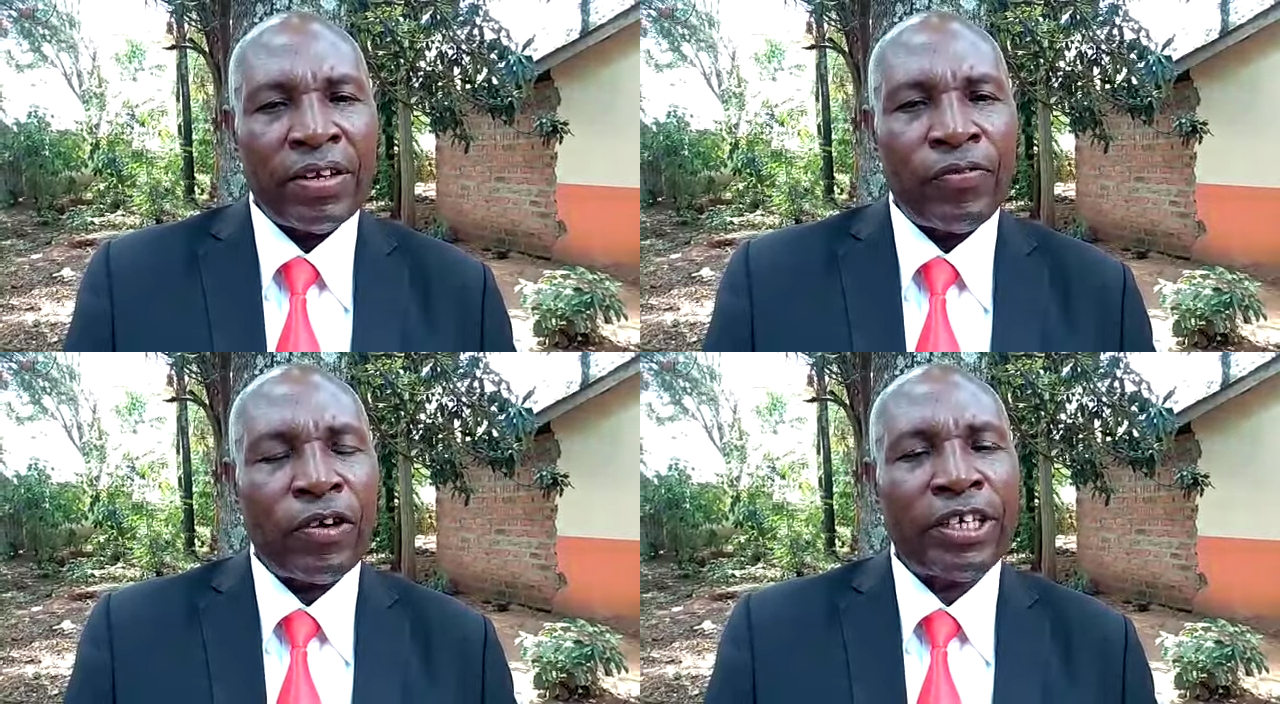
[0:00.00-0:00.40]

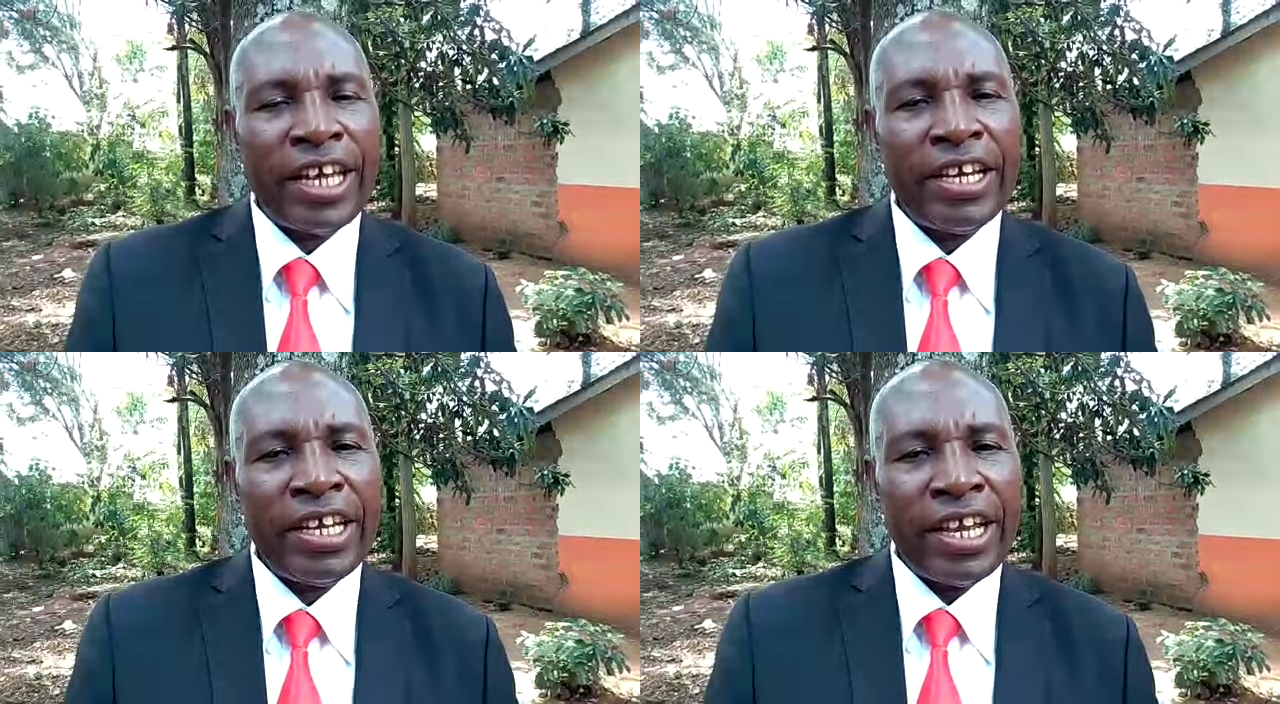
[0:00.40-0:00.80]
For
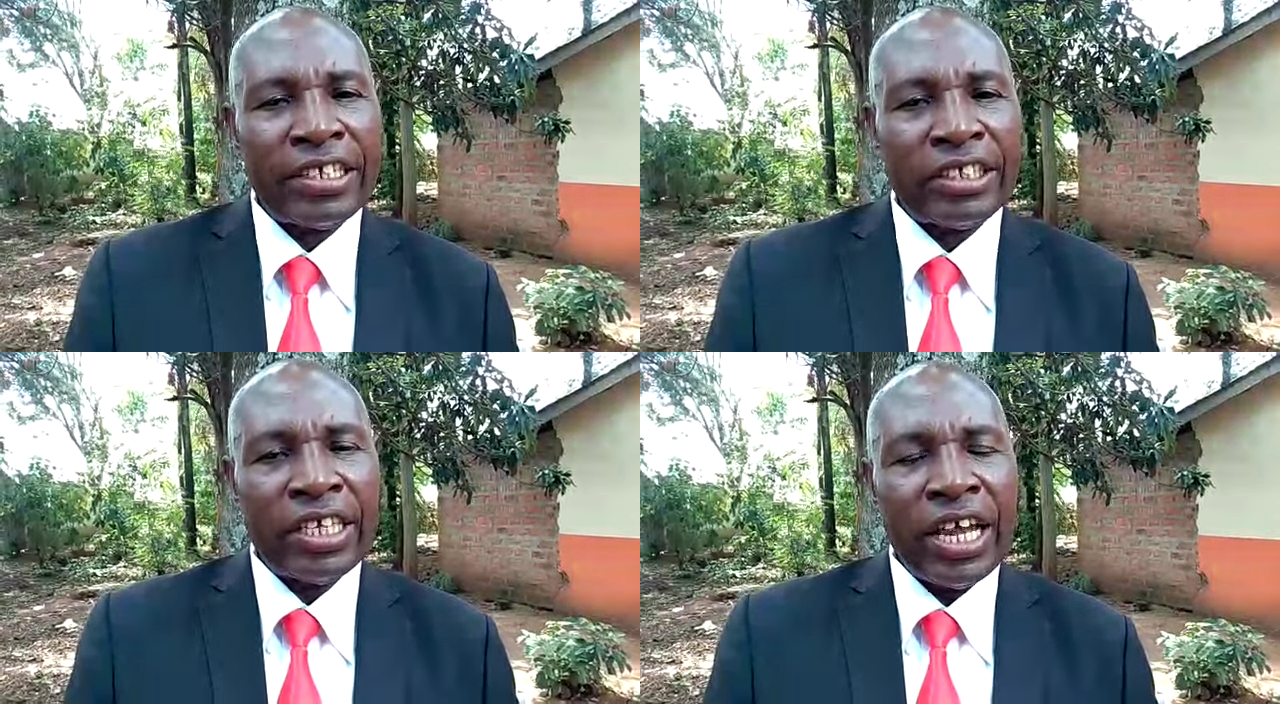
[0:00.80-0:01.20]
10
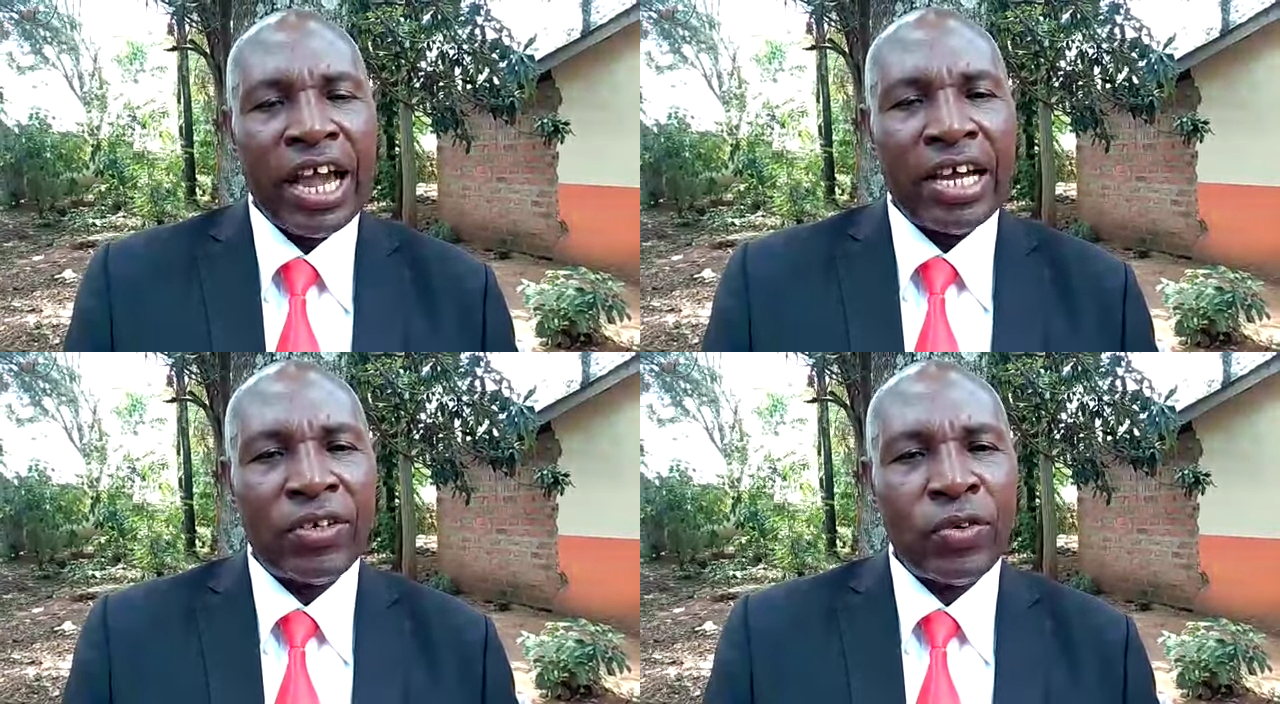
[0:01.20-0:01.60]
years,
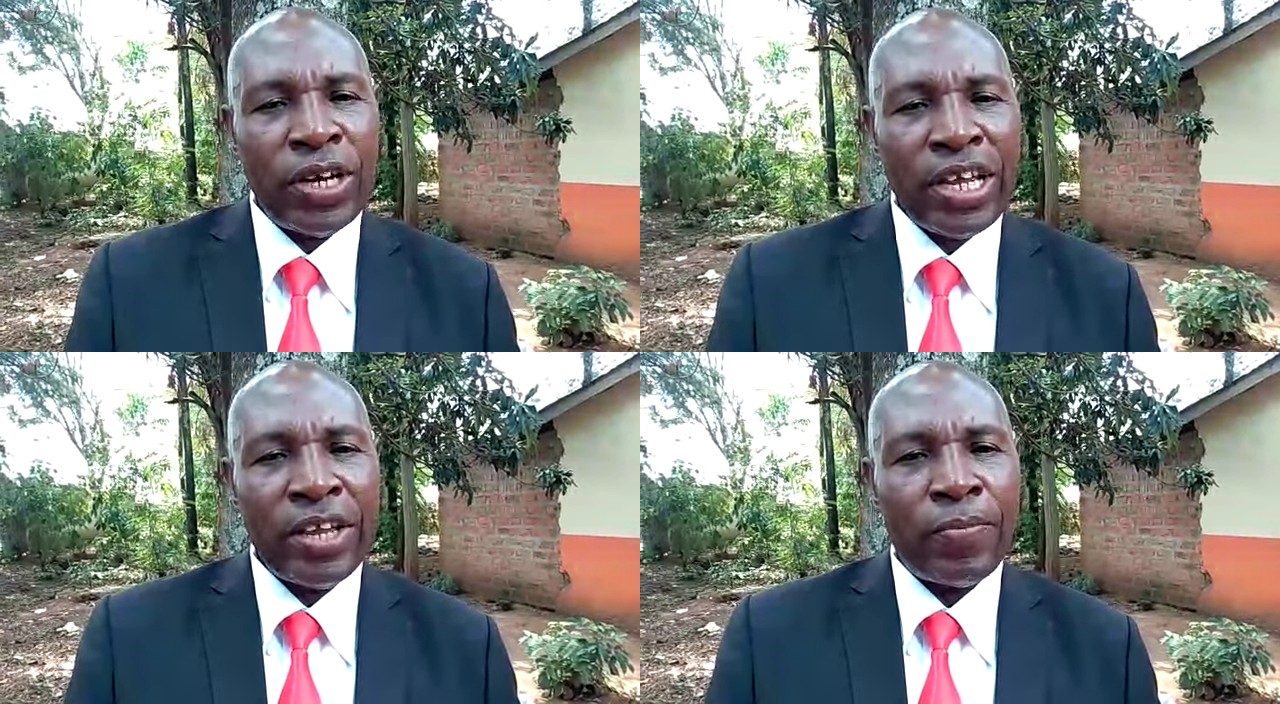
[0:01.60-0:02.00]
and
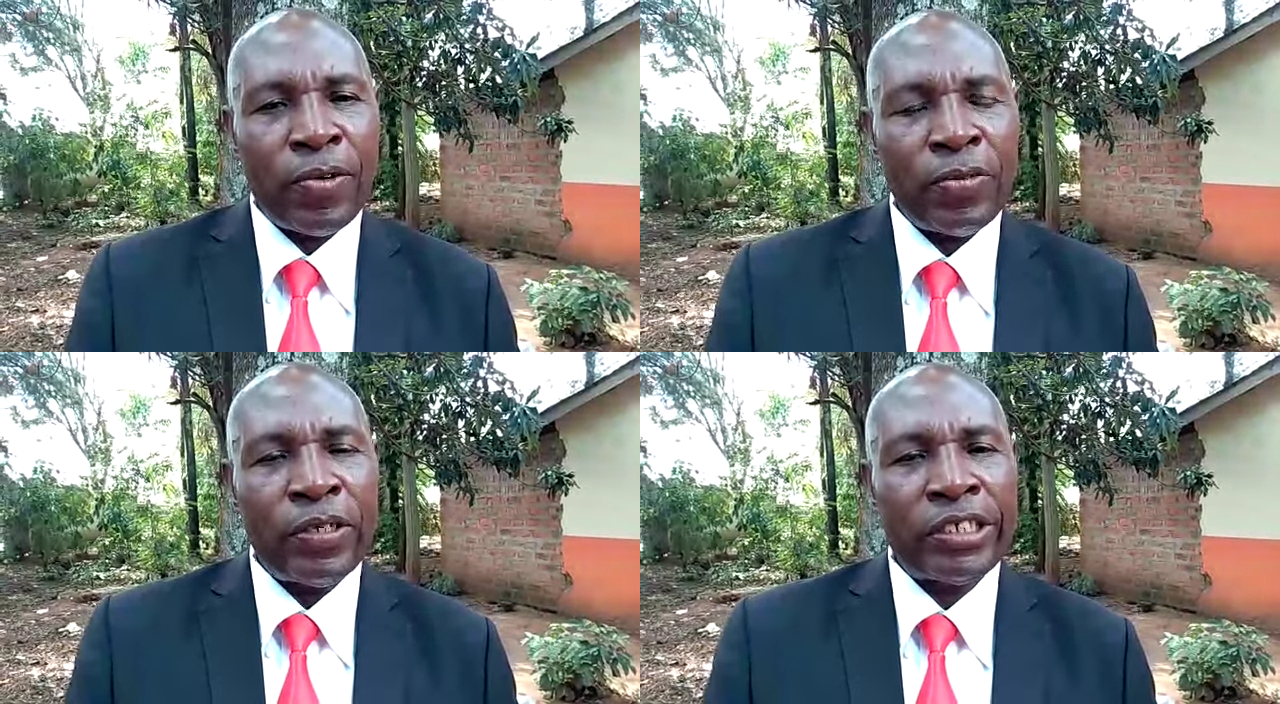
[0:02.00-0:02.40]
today he
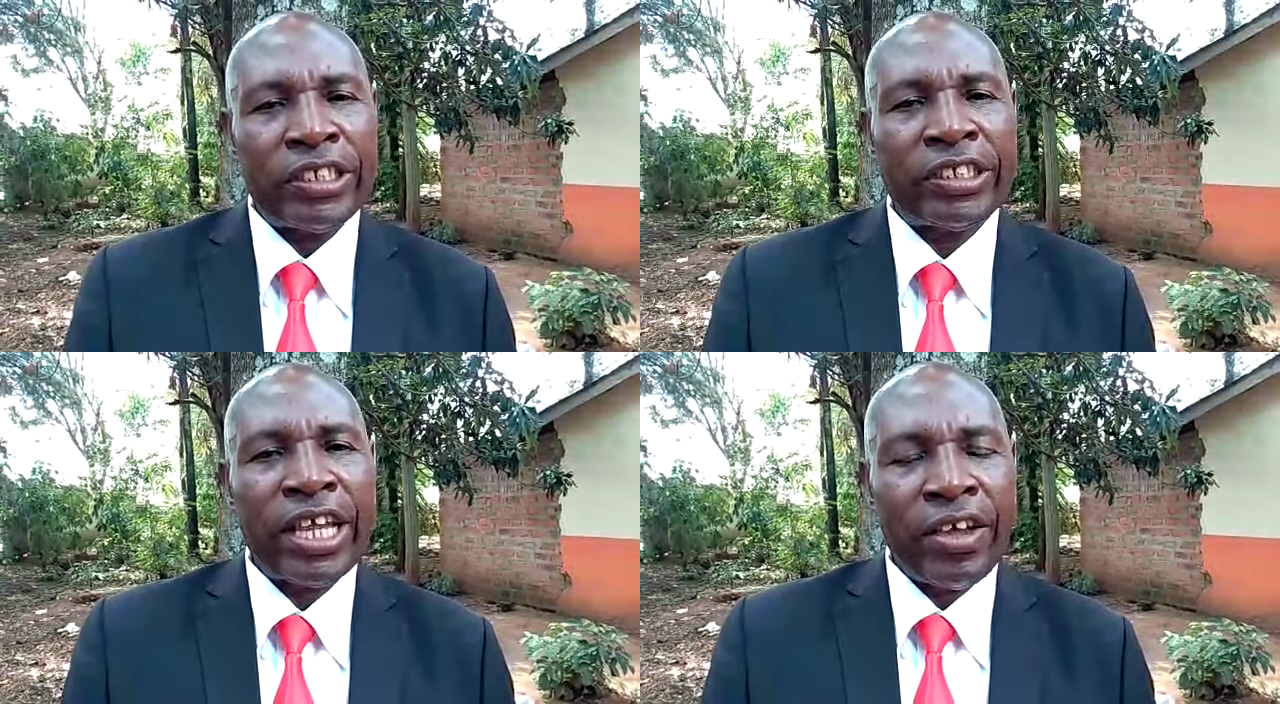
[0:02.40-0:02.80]

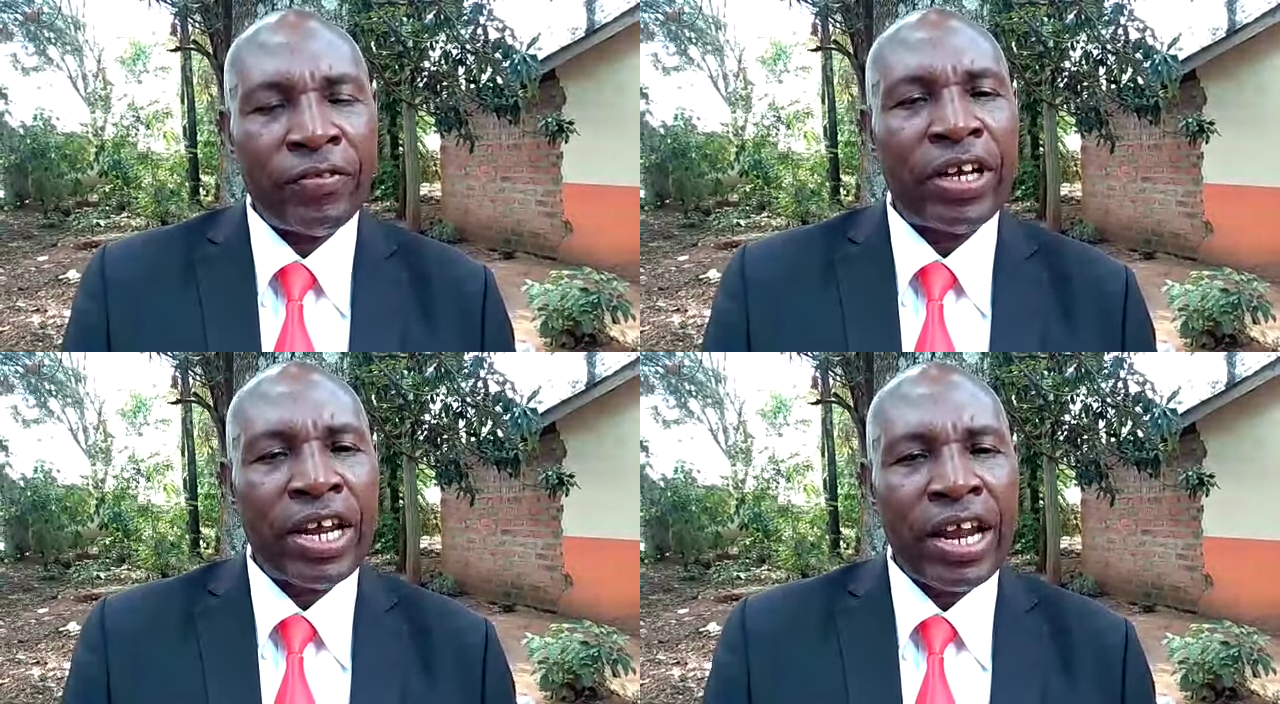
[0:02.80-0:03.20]
promises
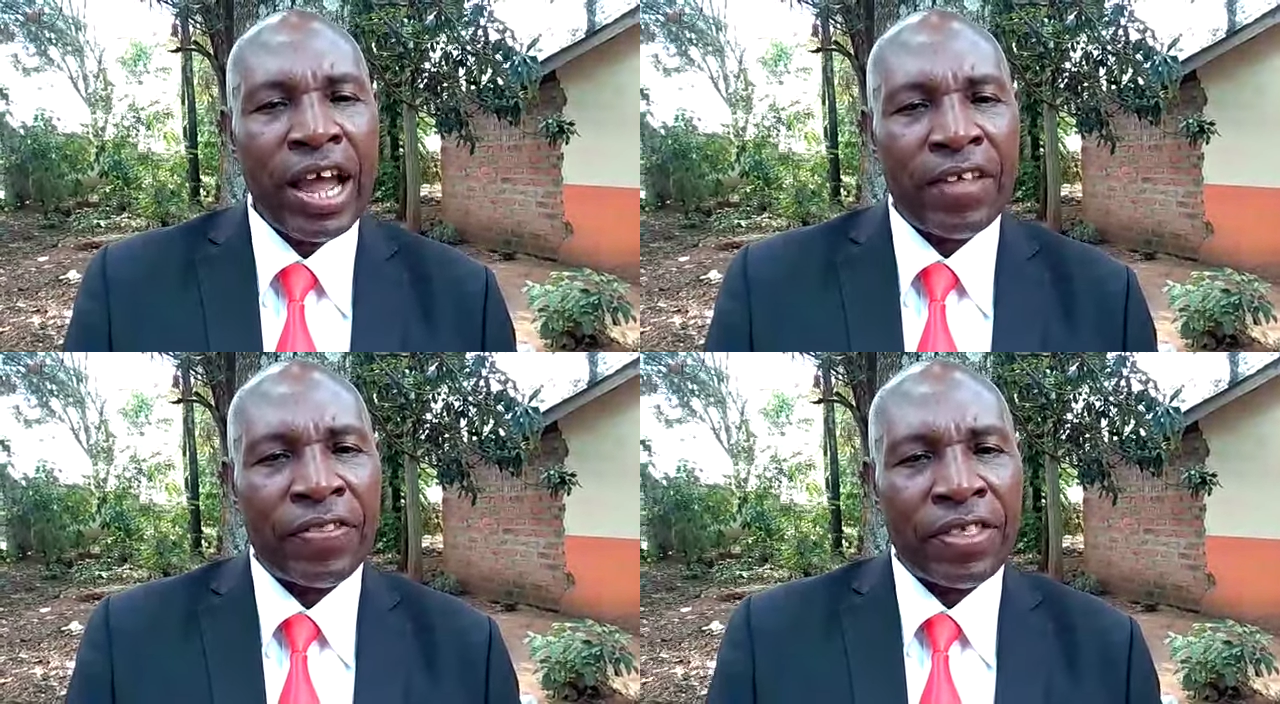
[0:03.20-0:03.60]
heaven and
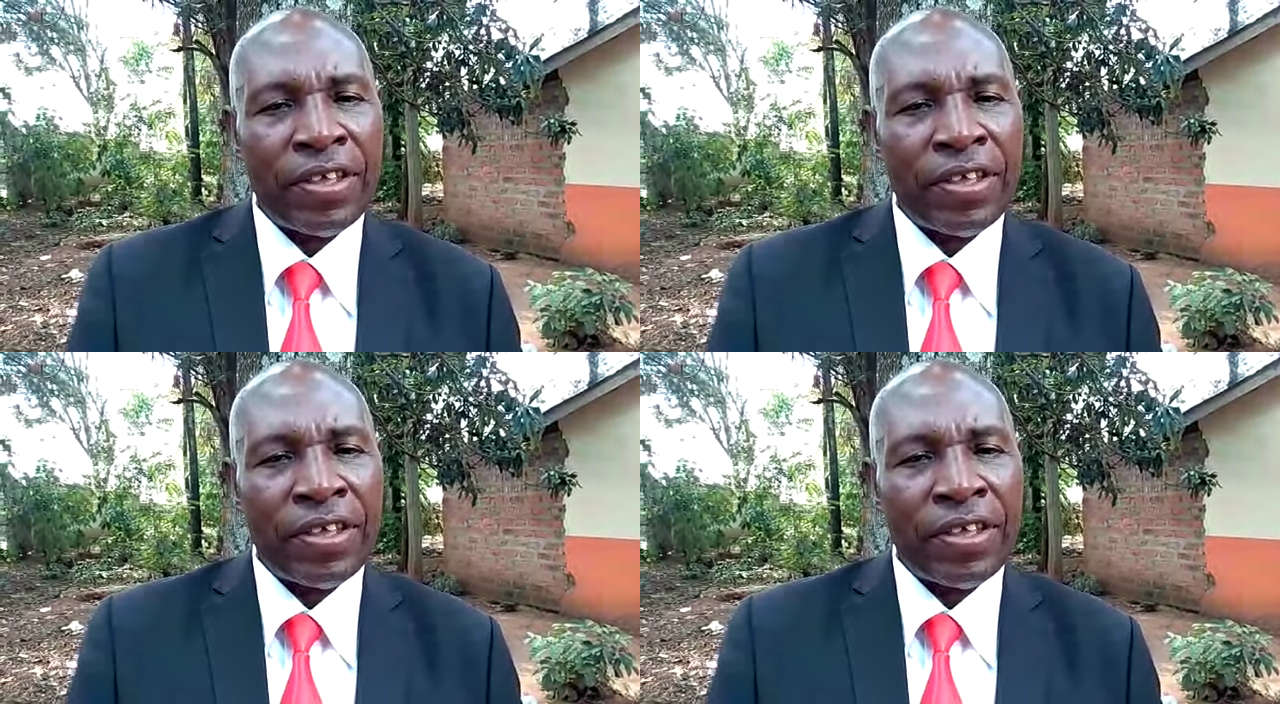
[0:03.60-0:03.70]
earth.